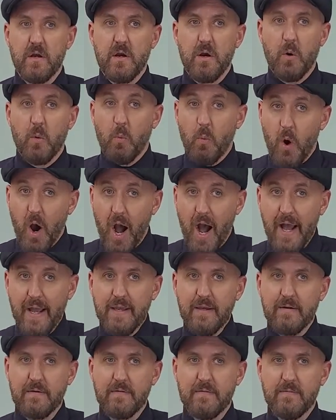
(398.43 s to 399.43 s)

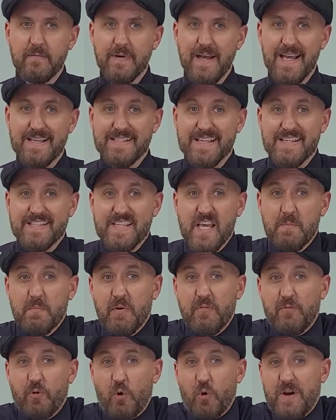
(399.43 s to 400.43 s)
Why? As I said
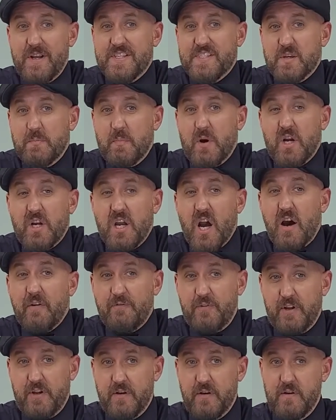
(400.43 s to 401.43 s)
before, it's a
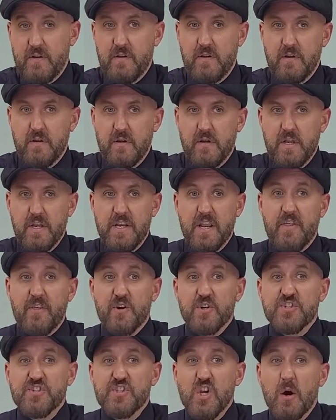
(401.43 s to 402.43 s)
MacGuffin. Now,
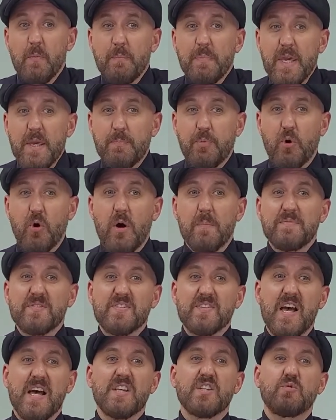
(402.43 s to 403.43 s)
there are some people
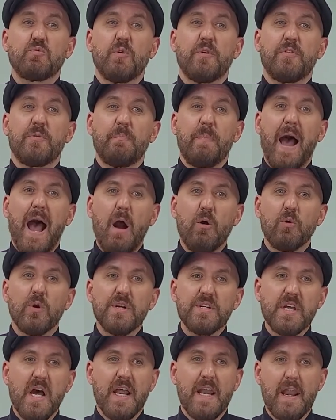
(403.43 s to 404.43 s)
obsessed with
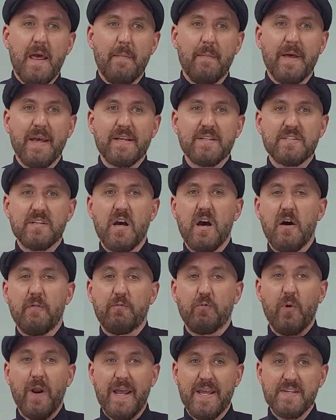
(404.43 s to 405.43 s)
power dynamics
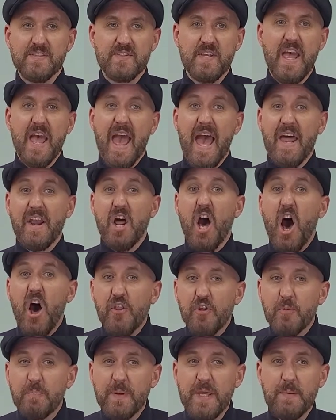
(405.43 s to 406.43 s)
of race and
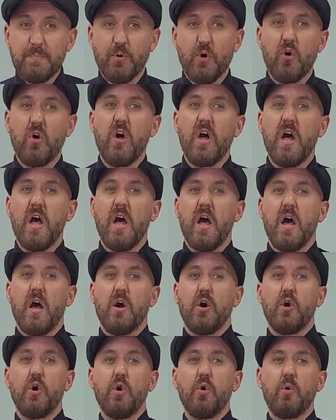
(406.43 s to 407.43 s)
other people
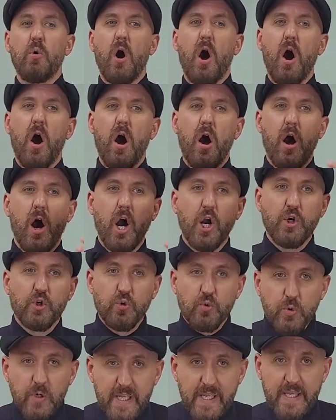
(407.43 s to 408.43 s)
who
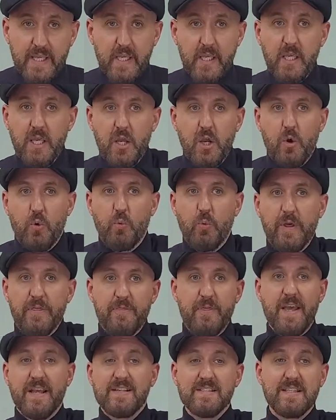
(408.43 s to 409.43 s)
agree
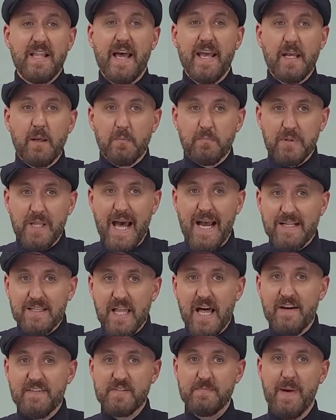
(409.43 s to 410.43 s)
with things like Black
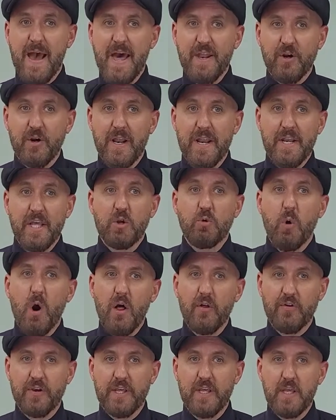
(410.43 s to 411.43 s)
Lives Matter and
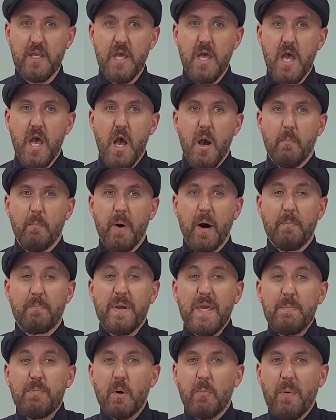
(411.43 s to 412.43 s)
equality. But
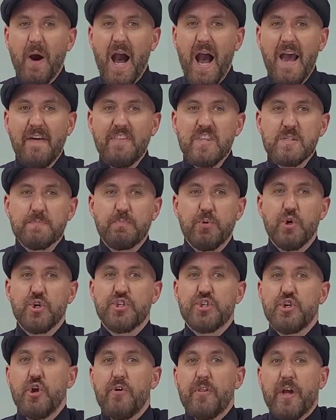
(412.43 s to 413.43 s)
people behind this
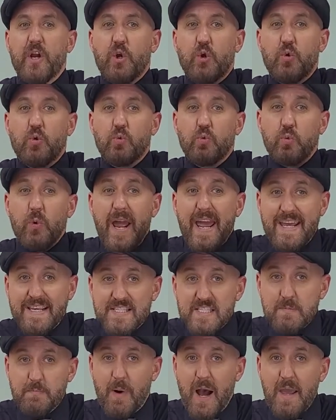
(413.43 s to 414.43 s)
push know that
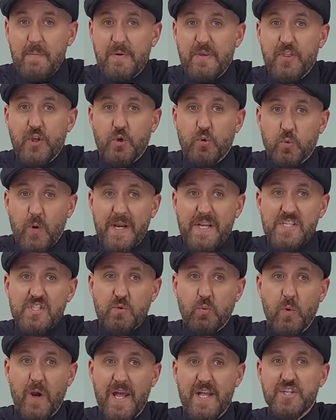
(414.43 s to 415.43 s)
race might be the
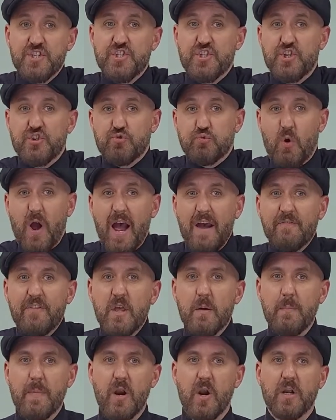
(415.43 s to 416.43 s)
greatest wedge to drive
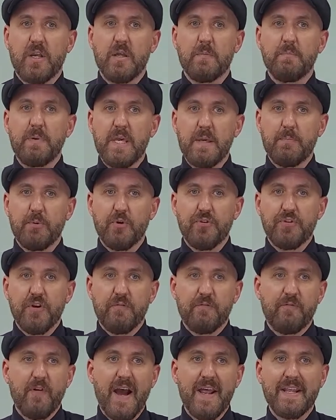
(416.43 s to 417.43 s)
the American people to
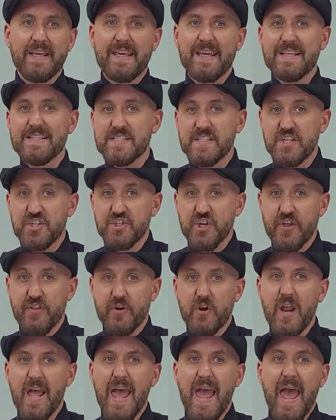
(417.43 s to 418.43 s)
fight against each
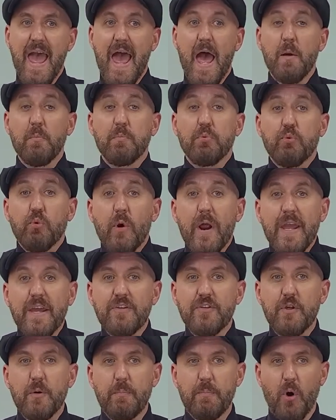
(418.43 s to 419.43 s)
other and
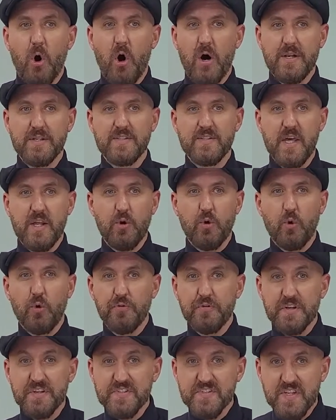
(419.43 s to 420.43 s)
break the bonds that
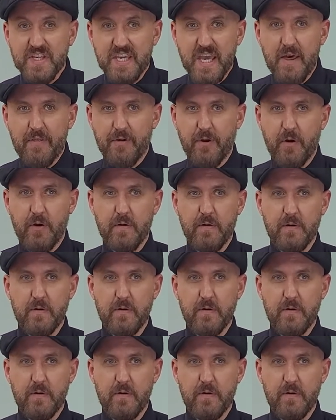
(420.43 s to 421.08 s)
hold us together.